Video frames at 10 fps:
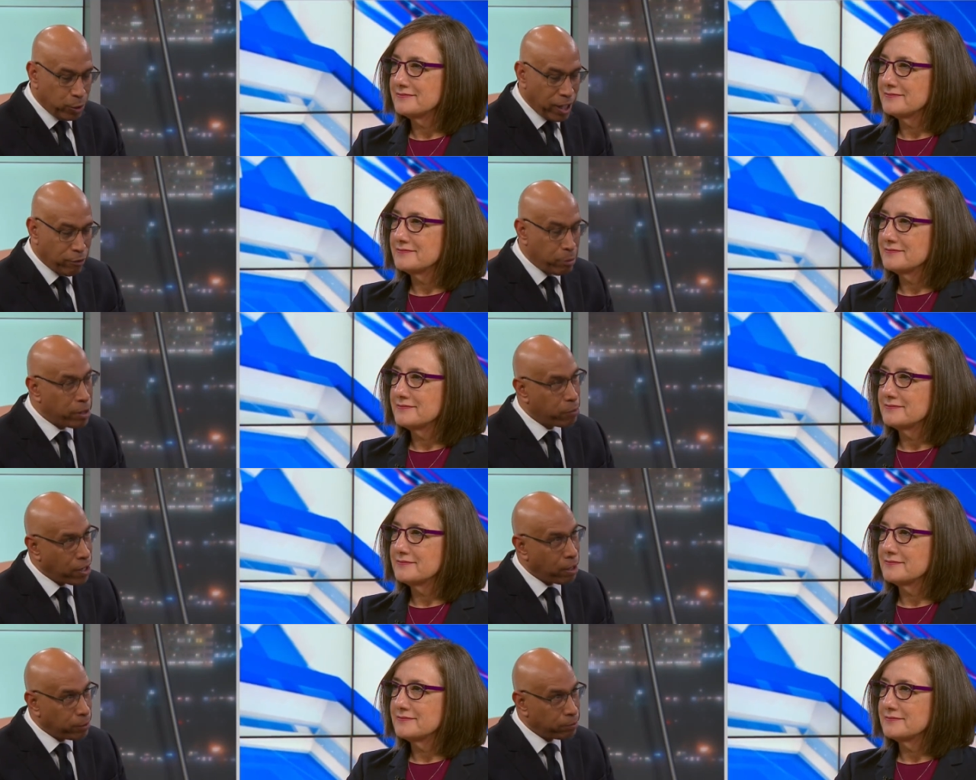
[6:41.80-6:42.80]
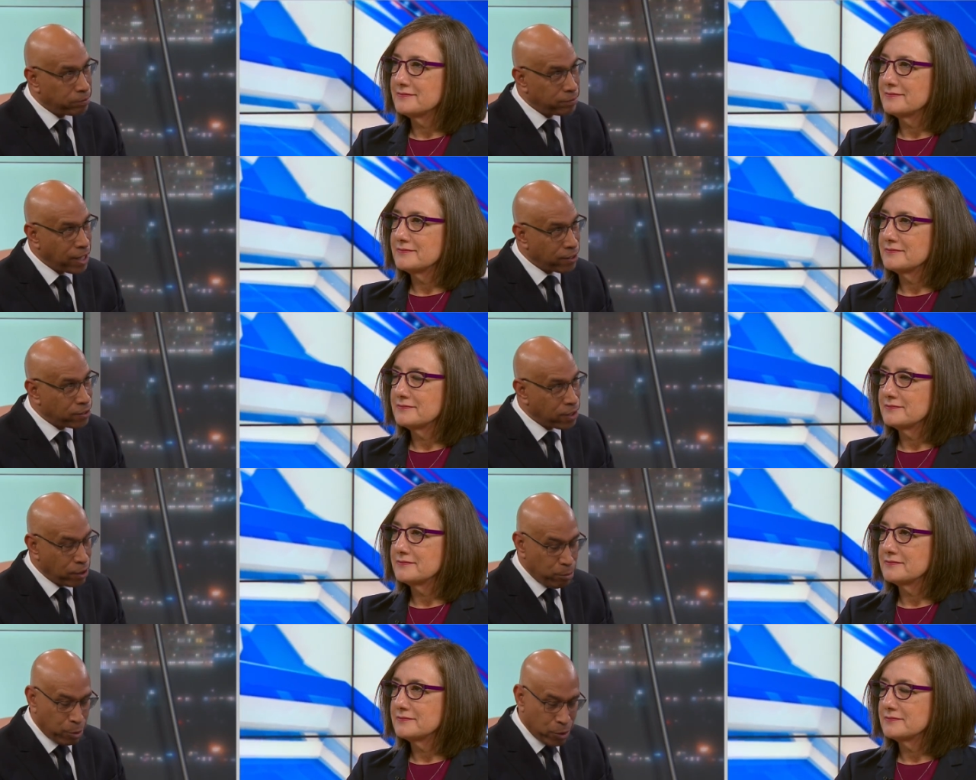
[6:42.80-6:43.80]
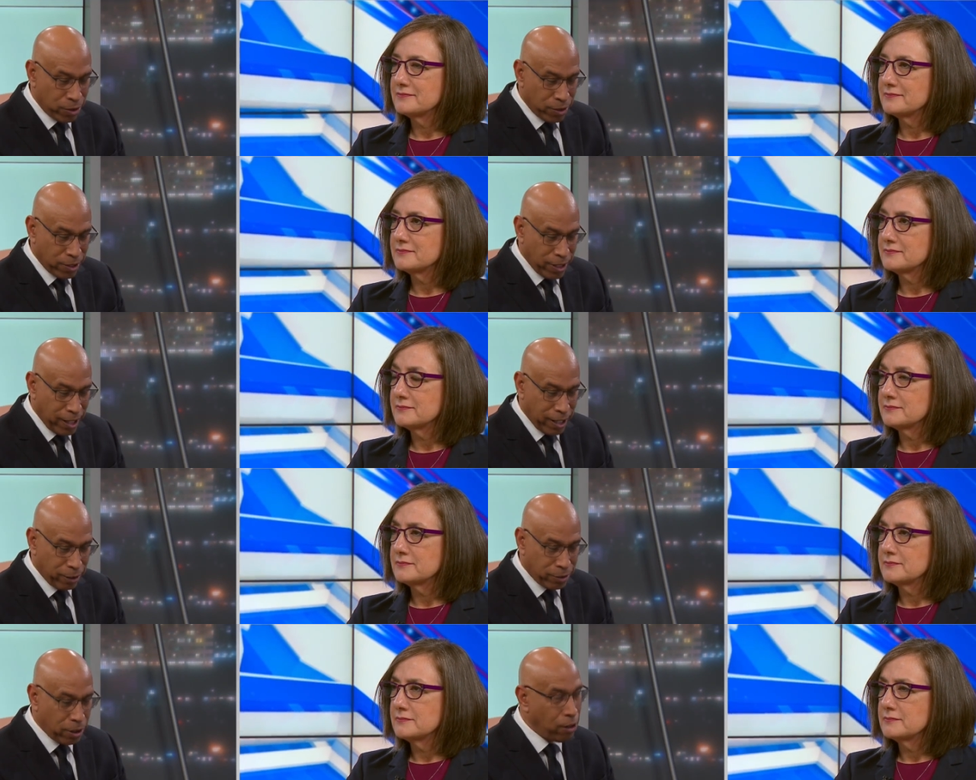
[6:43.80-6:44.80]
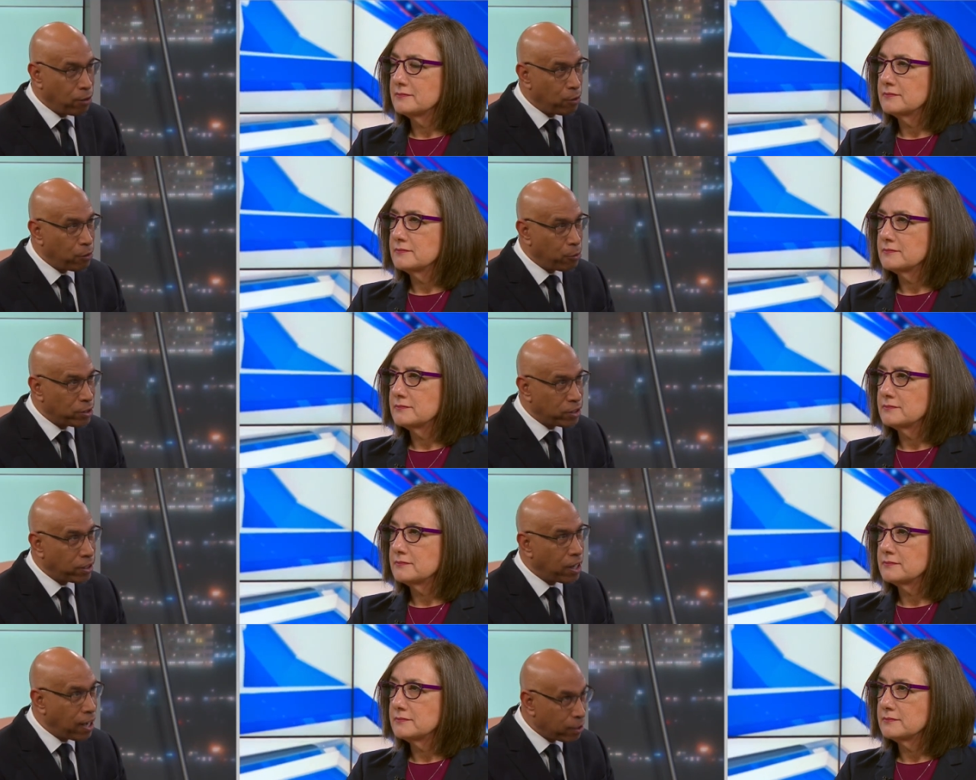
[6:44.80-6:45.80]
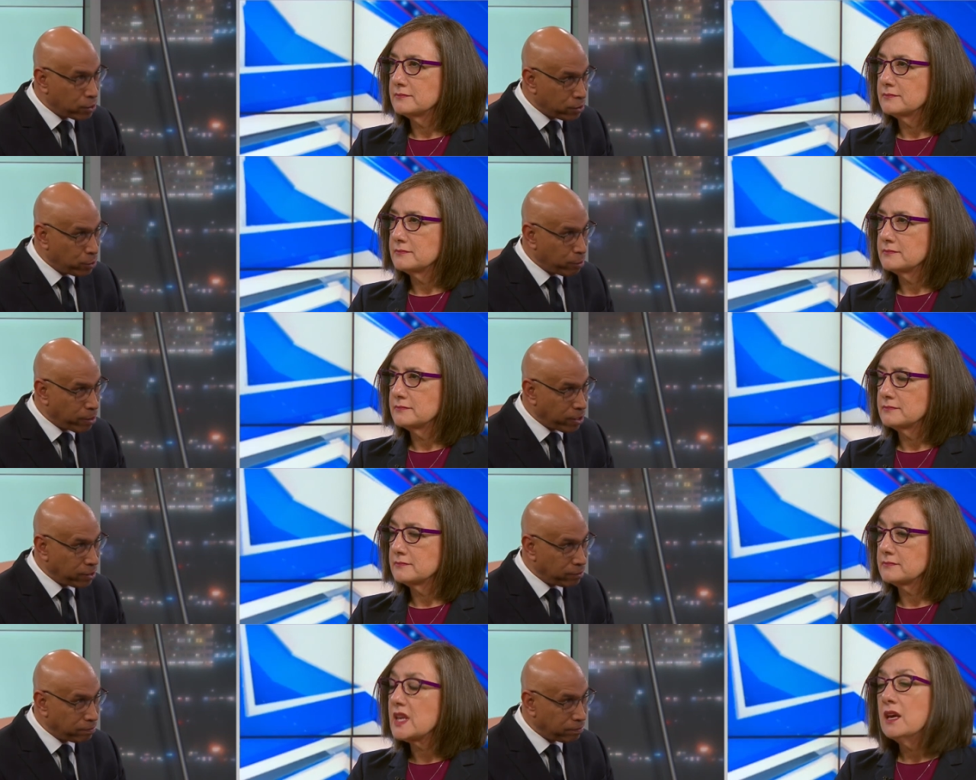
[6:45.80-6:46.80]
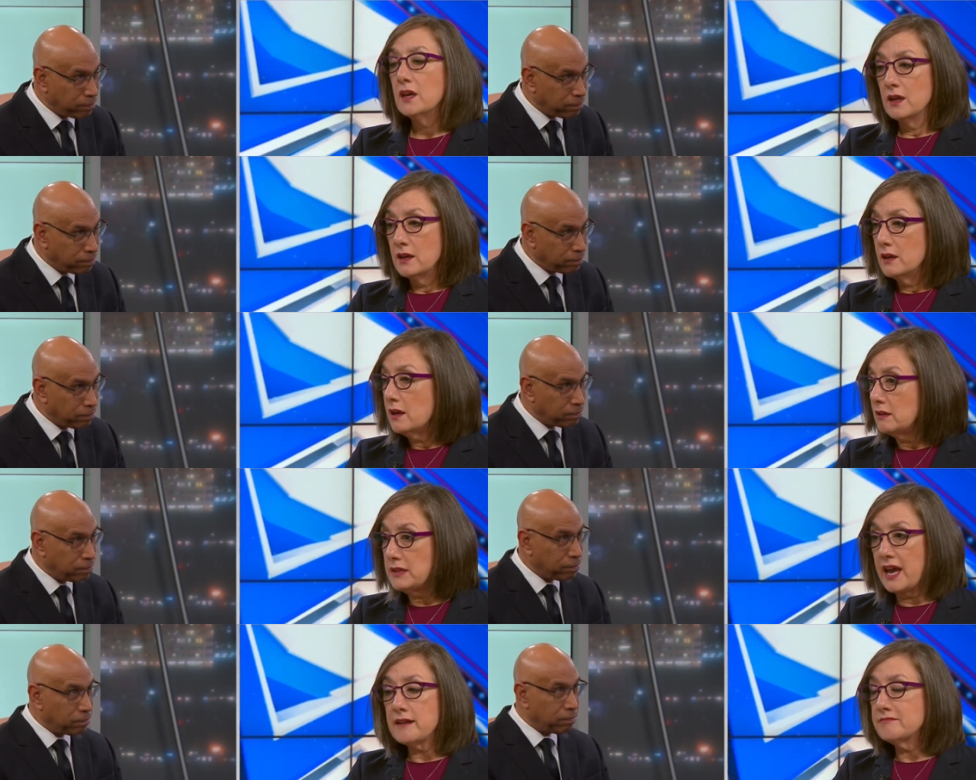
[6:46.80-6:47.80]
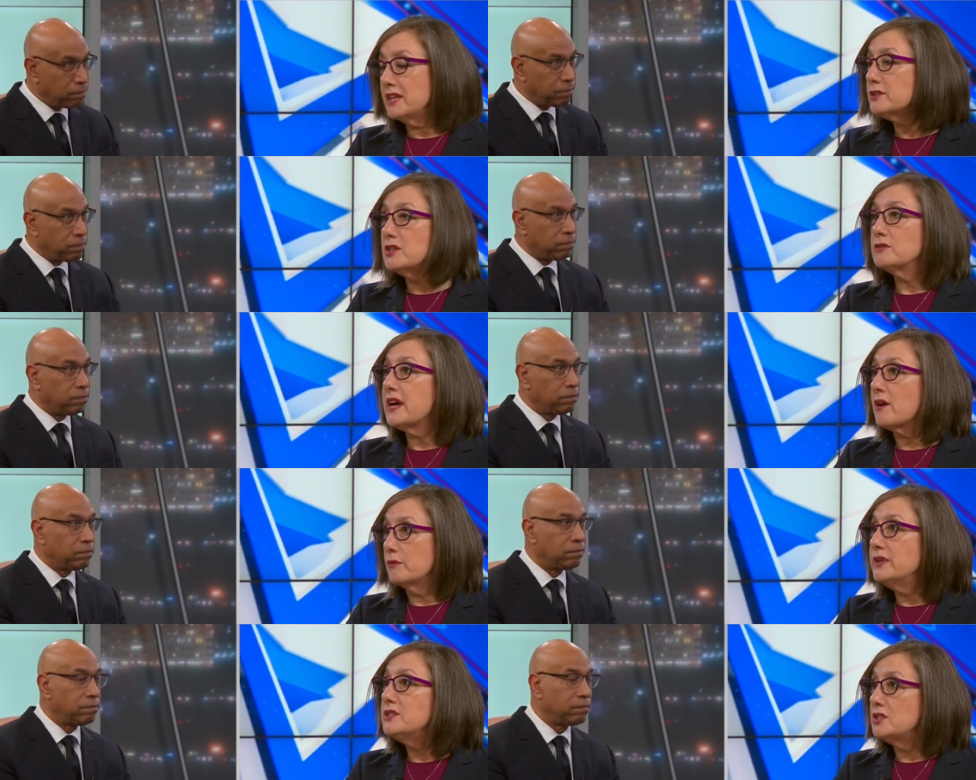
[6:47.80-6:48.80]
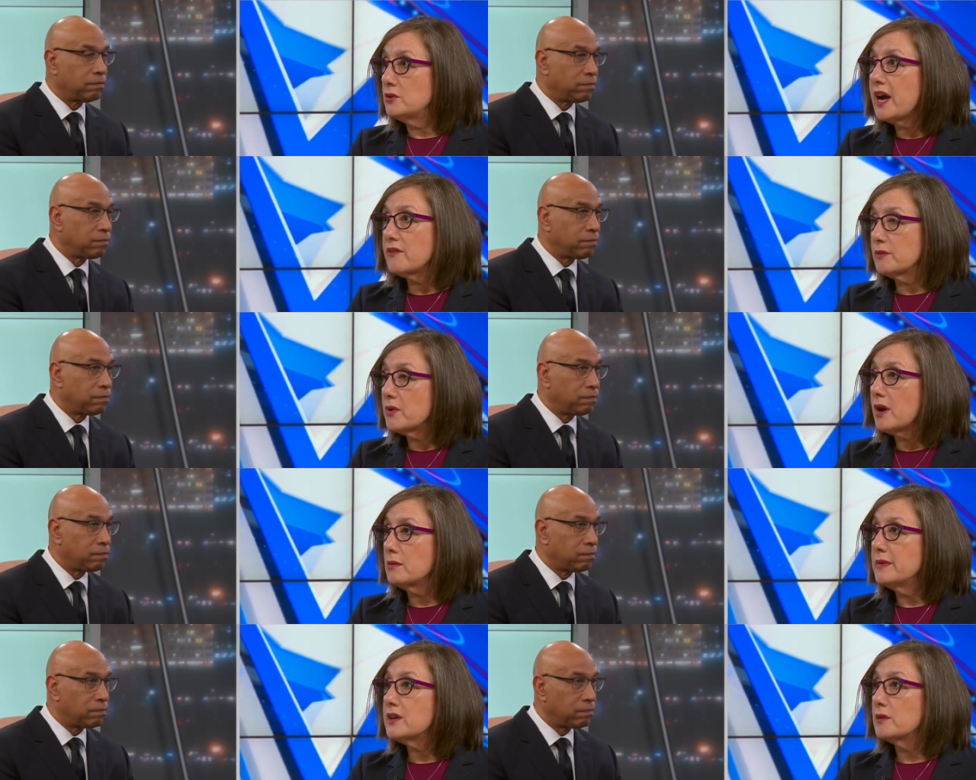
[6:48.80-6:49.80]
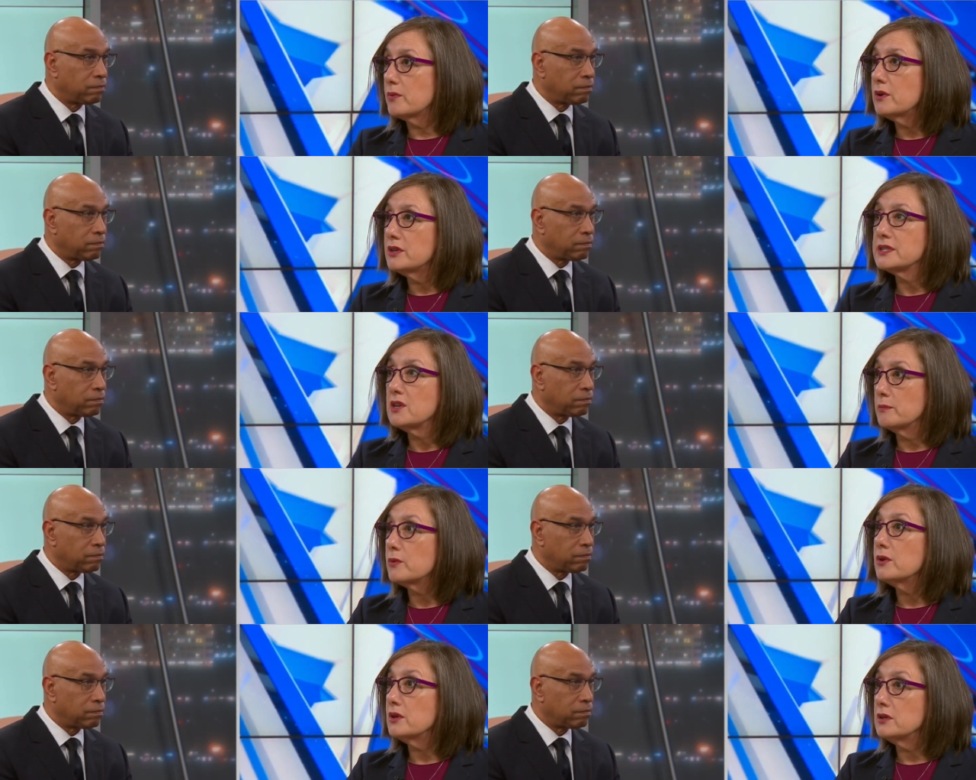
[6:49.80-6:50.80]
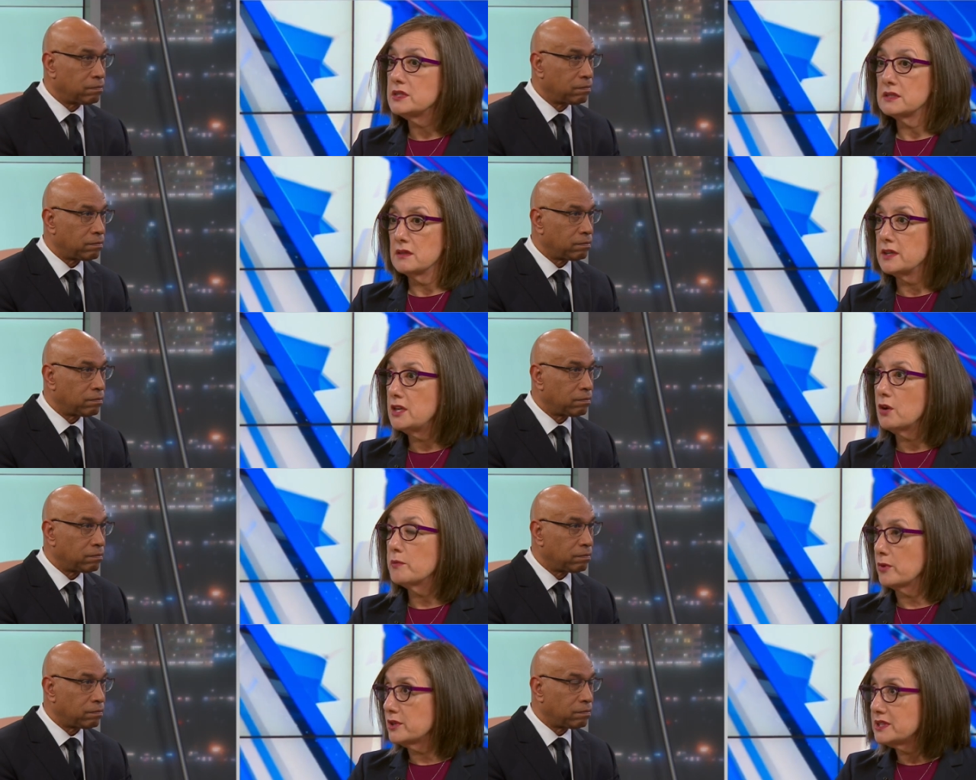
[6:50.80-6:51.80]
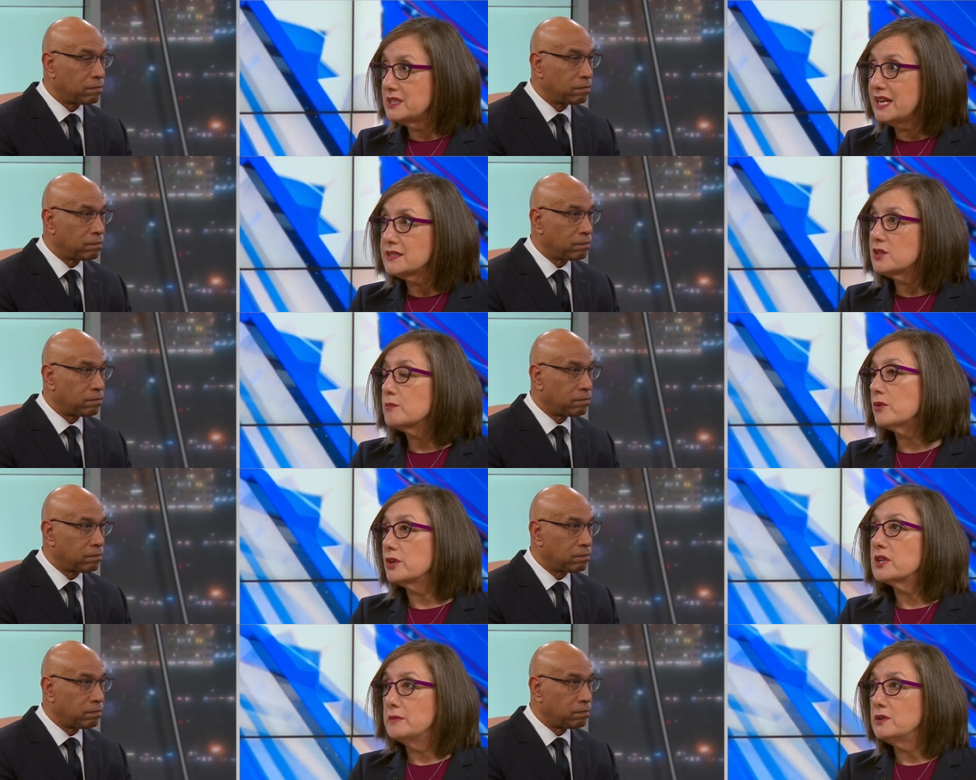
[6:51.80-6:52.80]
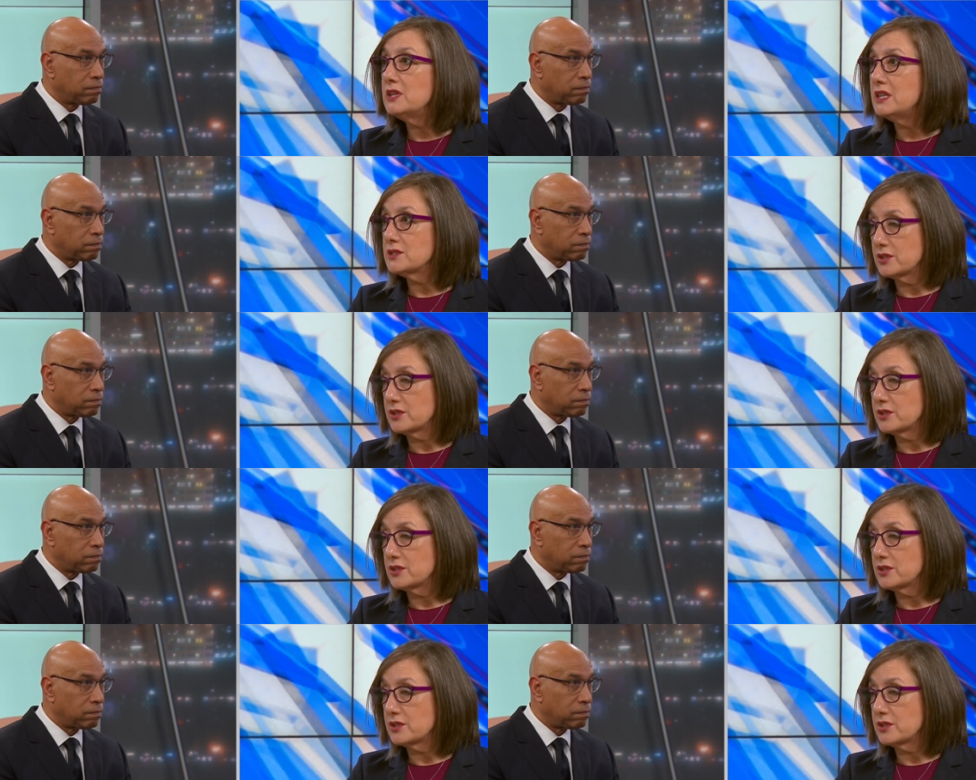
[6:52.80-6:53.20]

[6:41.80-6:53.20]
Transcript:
Speaker 1: we have a big problem at the southern border? And if so, what should Congress do about it?
Speaker 2: Uh, there's no doubt we do have a problem at our borders and our borders you know our border states and our border communities are